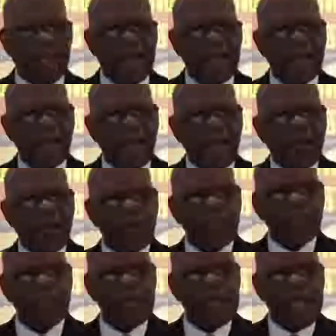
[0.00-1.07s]
in
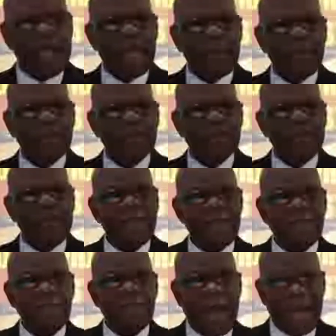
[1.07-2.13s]
order to be able to
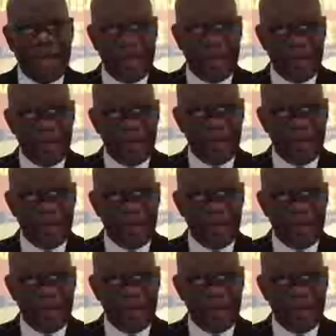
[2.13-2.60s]
defy